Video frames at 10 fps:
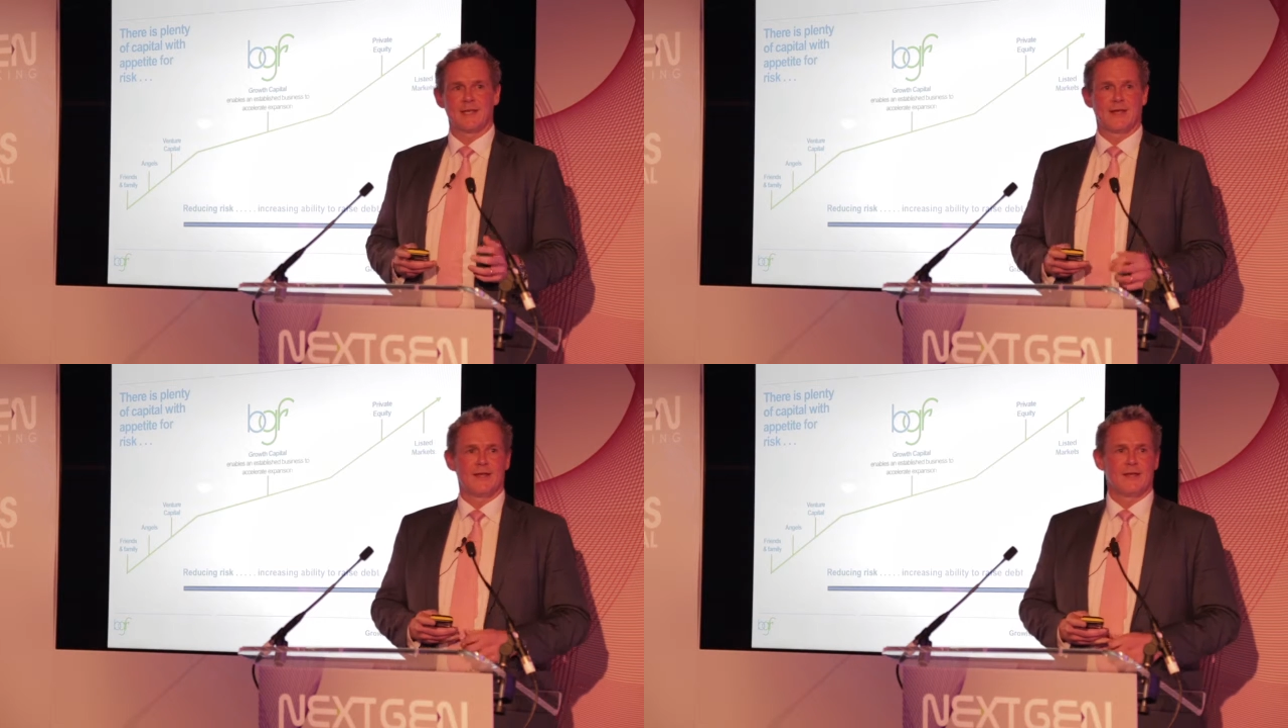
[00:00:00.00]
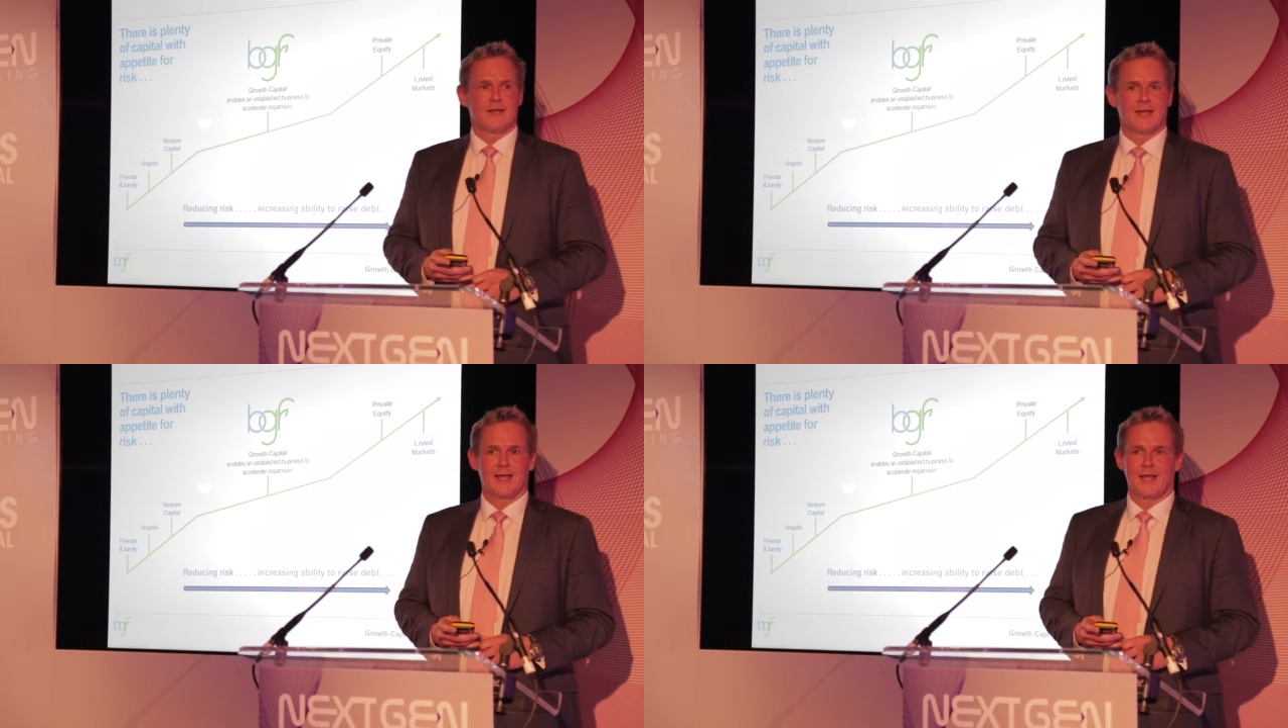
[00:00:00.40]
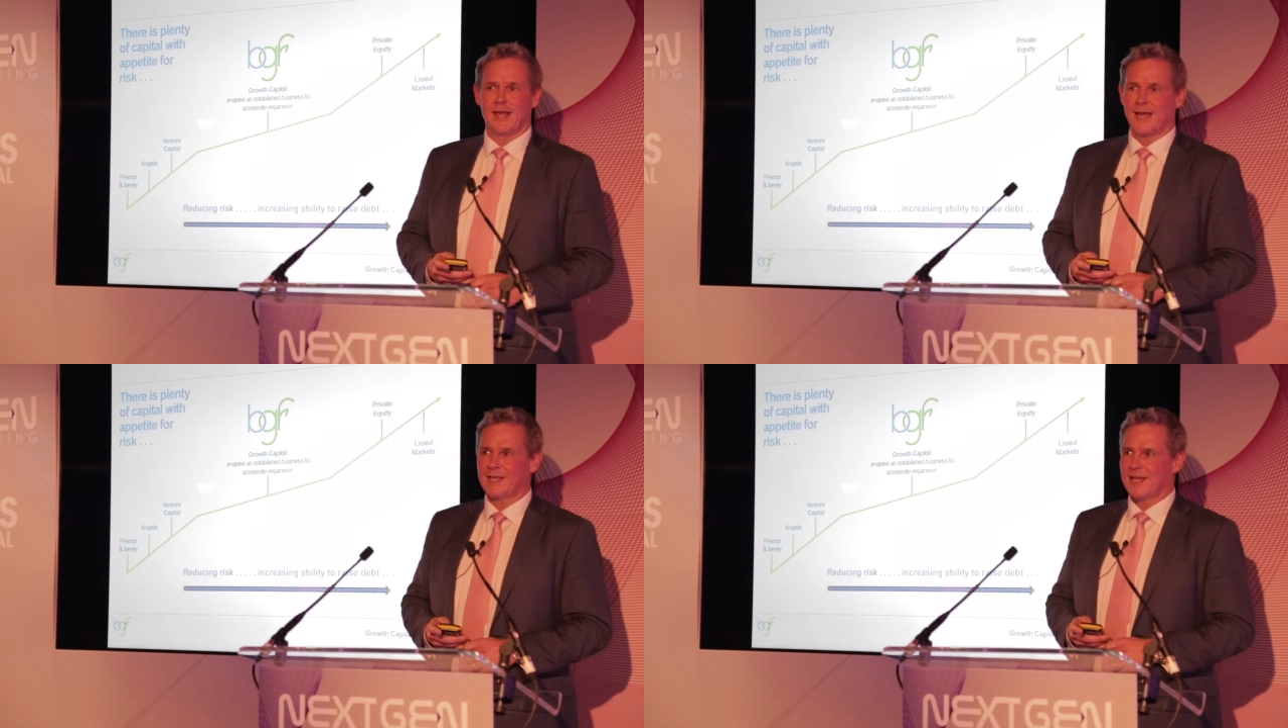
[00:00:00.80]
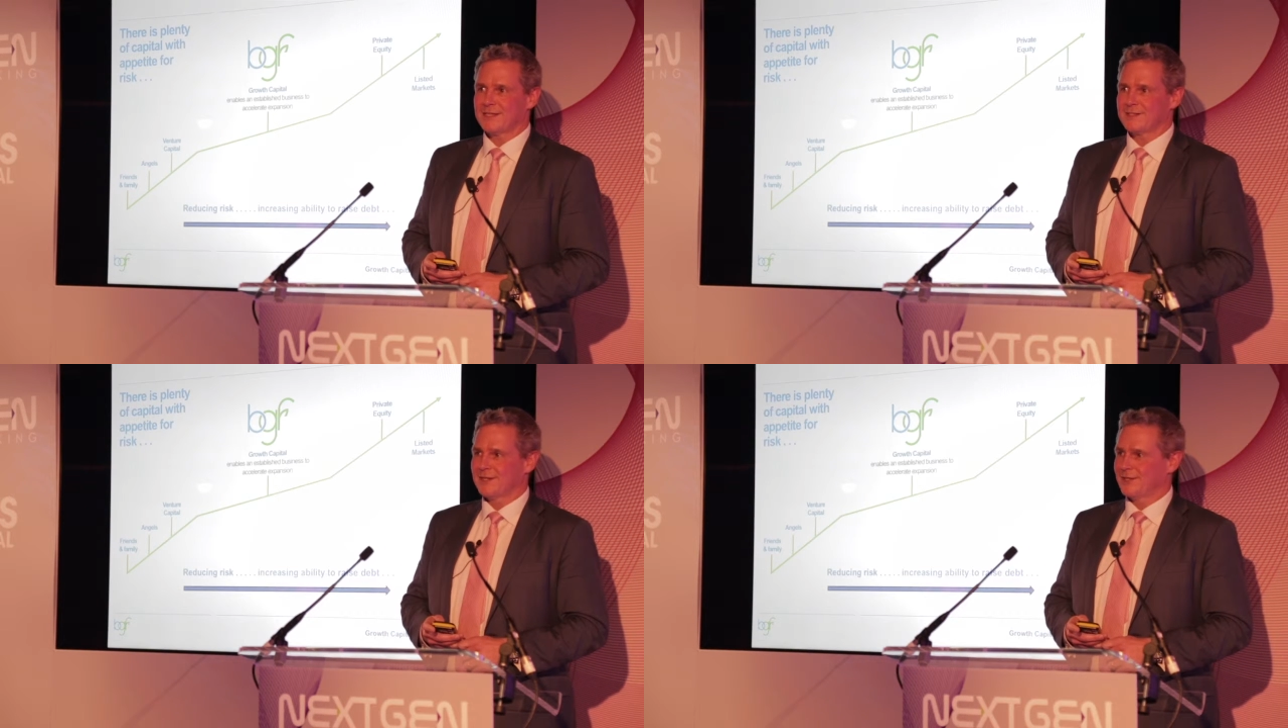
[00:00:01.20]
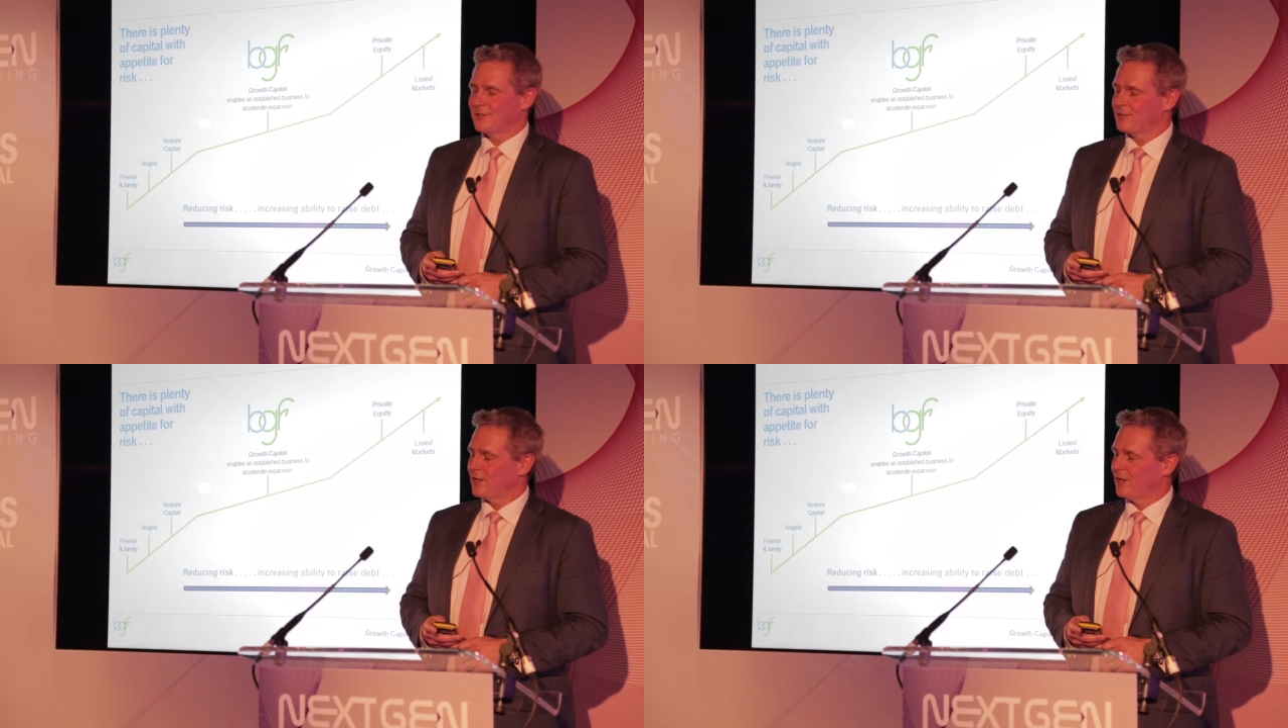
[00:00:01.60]
a
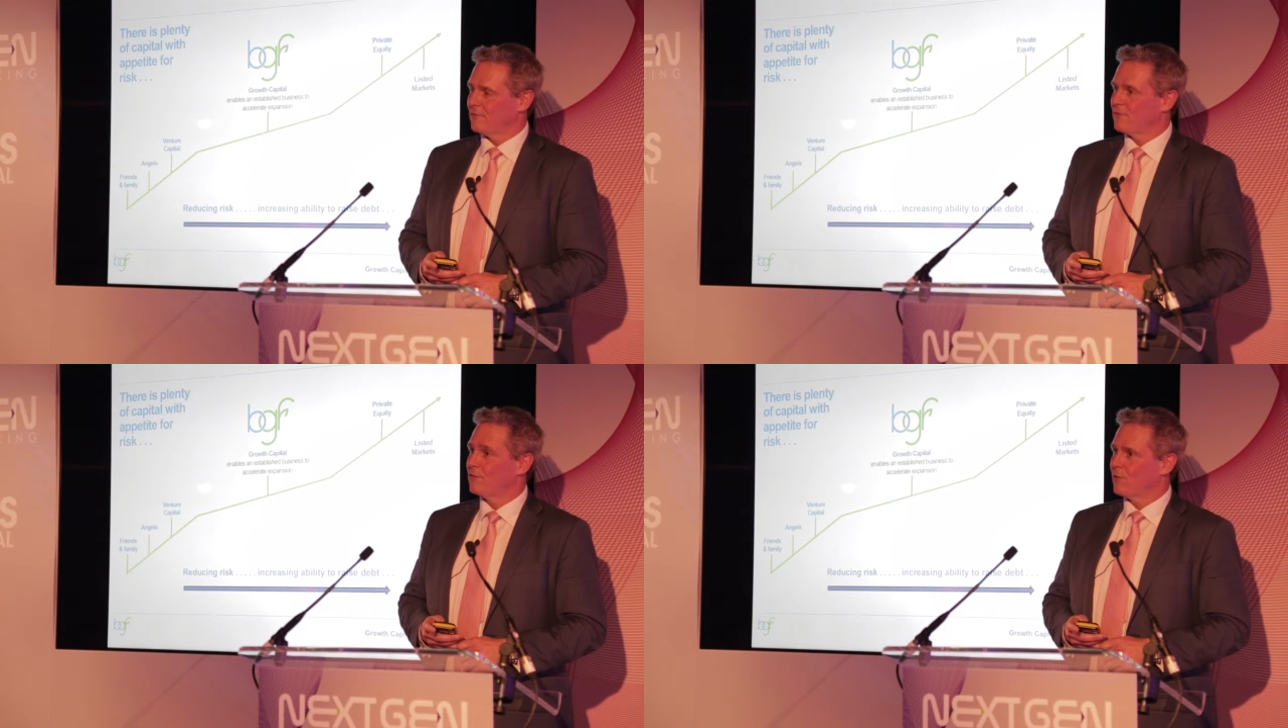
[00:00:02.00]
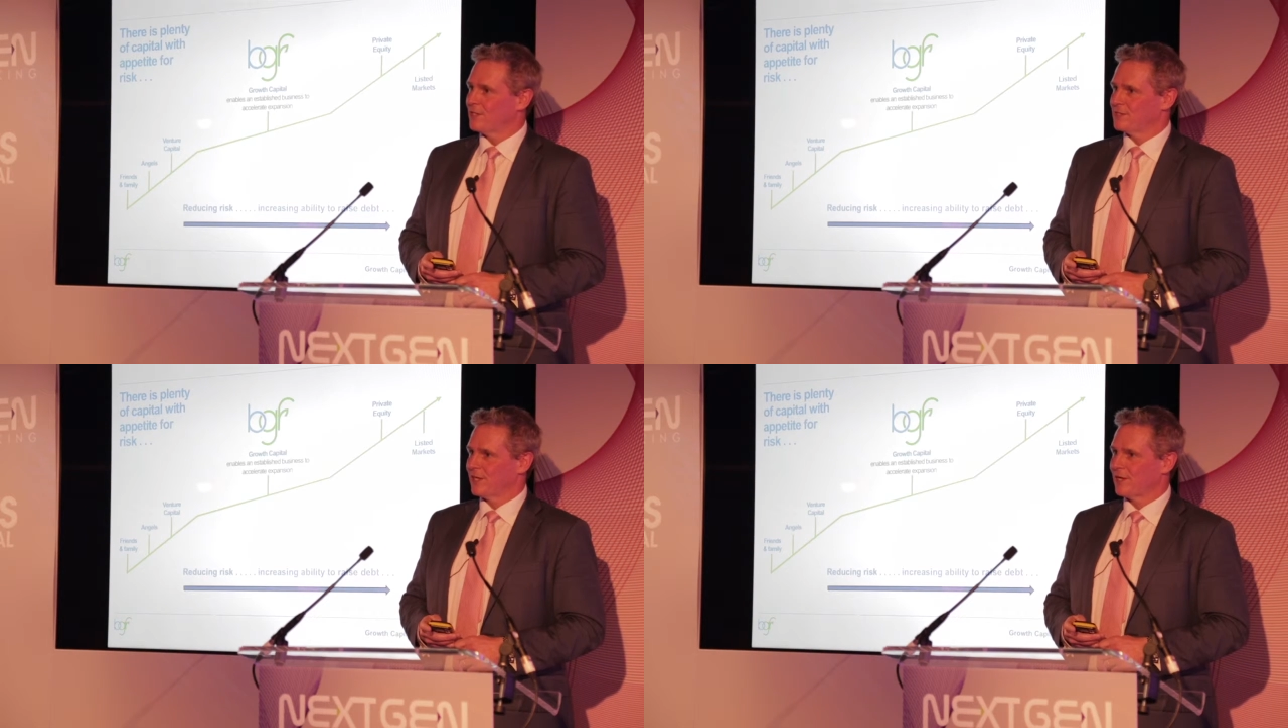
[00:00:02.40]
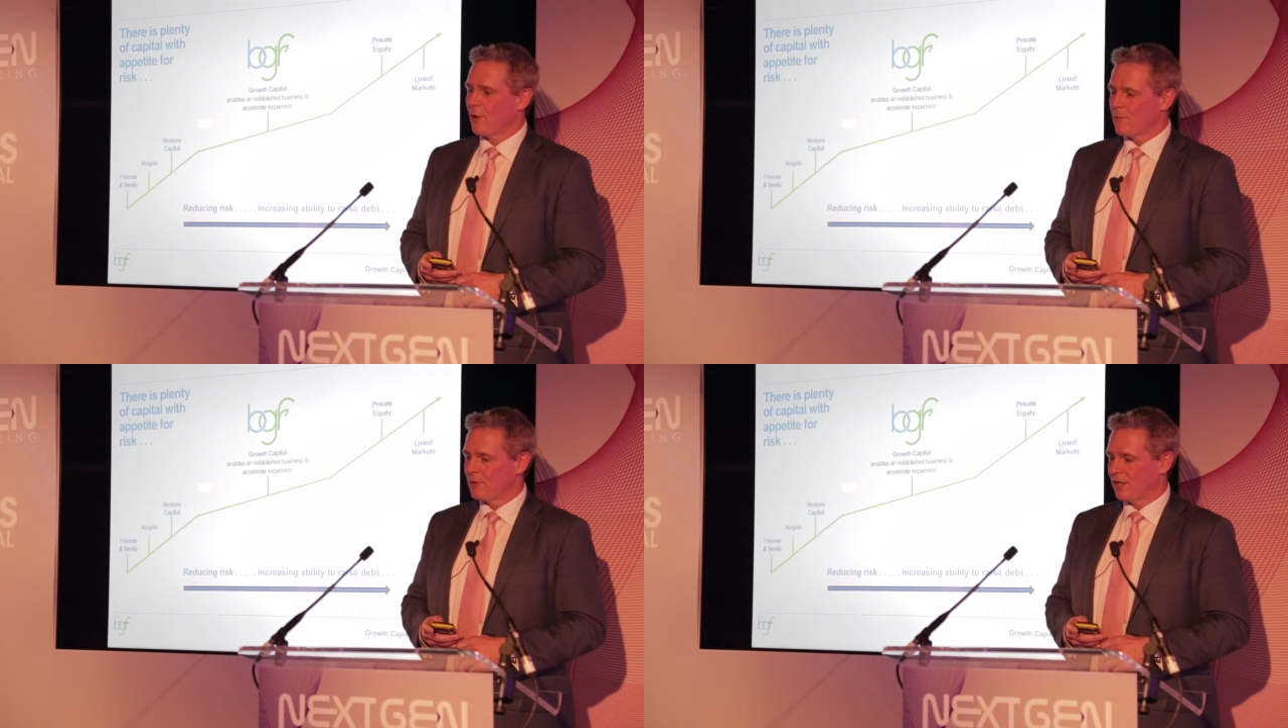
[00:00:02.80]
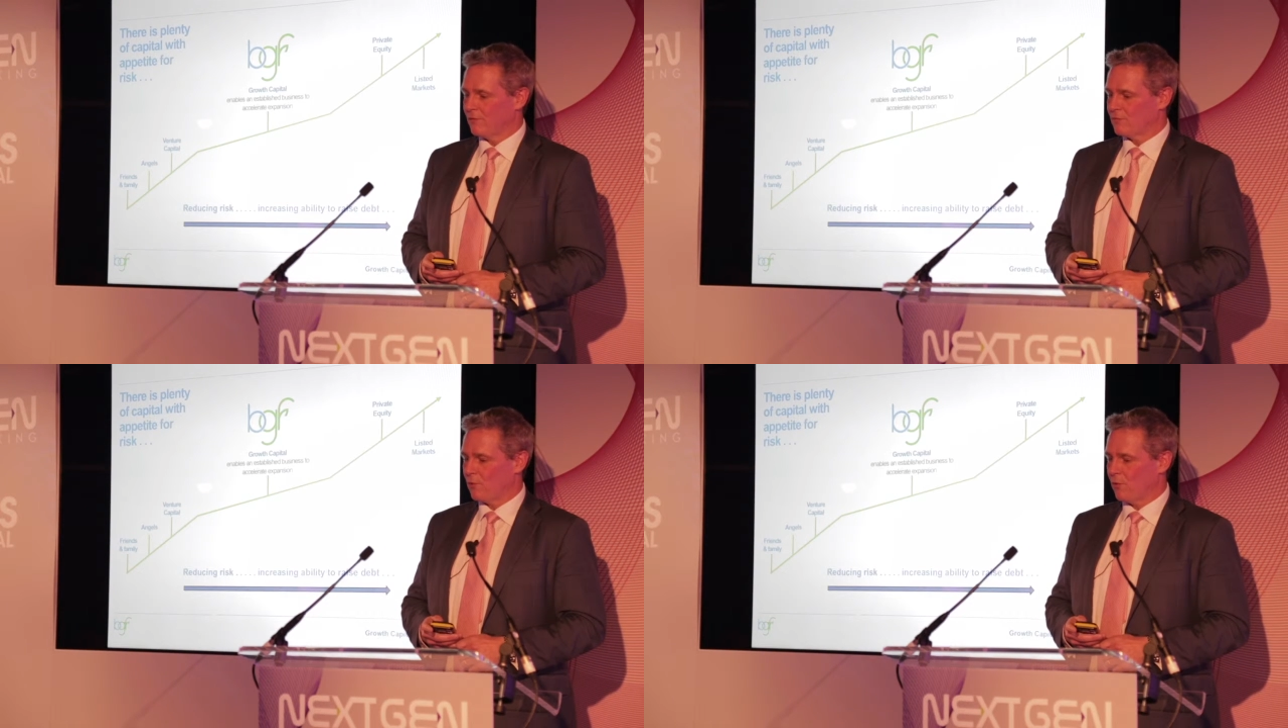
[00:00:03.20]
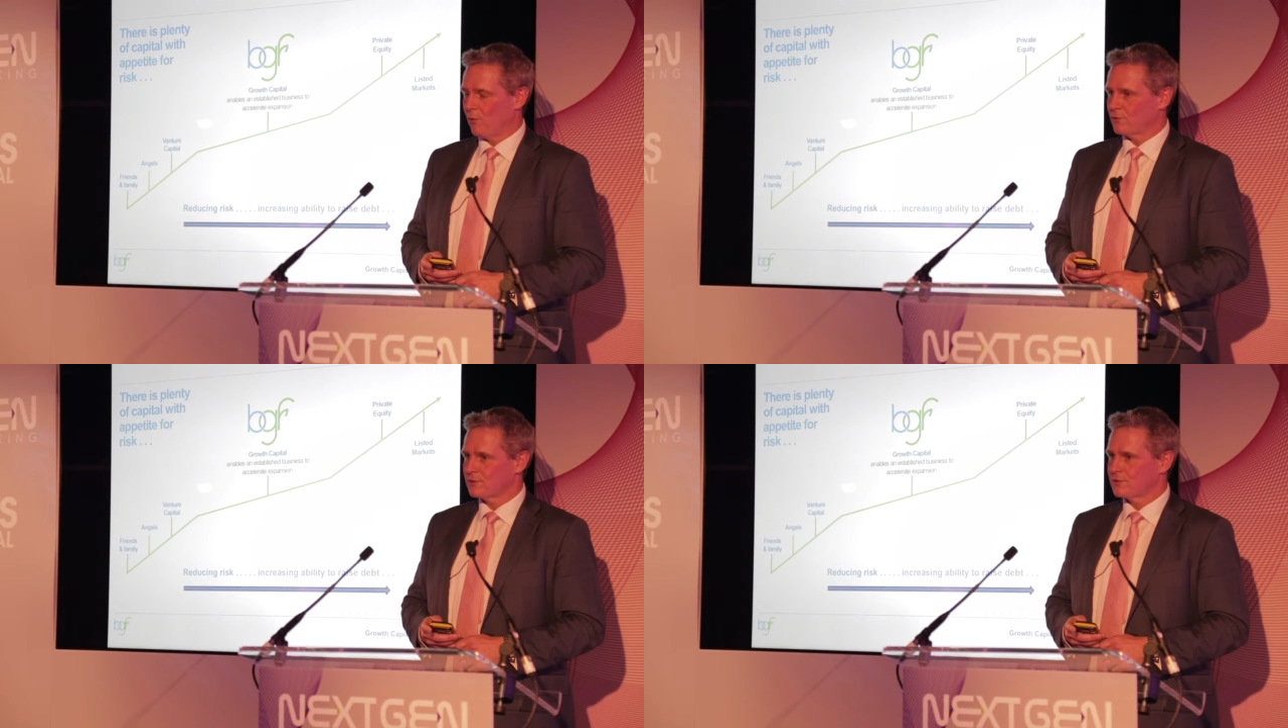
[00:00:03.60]
fundraising company, of
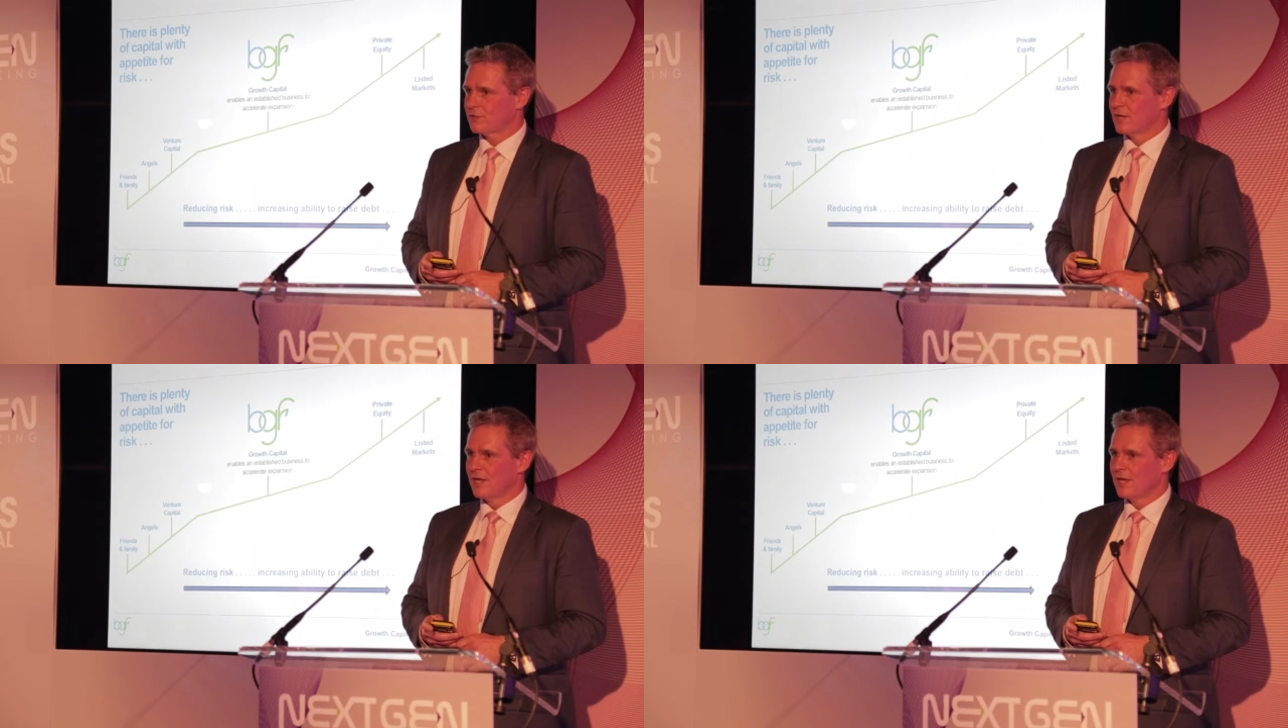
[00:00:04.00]
course,